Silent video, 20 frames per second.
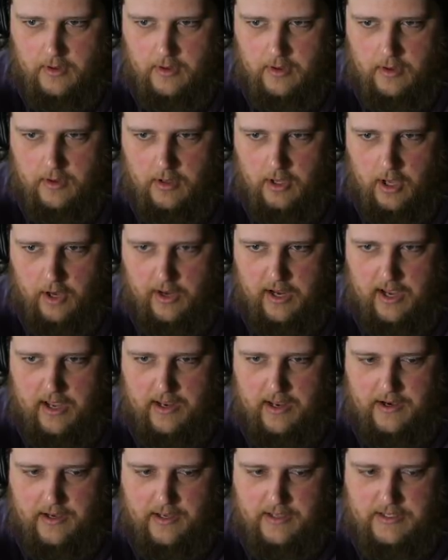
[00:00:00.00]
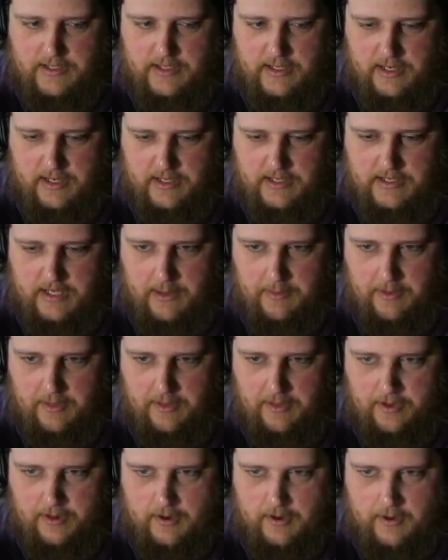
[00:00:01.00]
Okay, it does tell me the
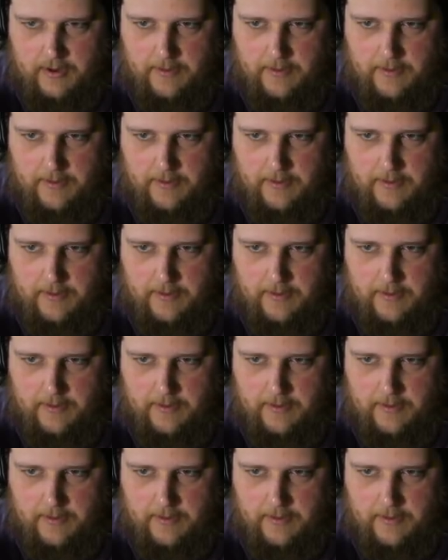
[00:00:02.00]
target.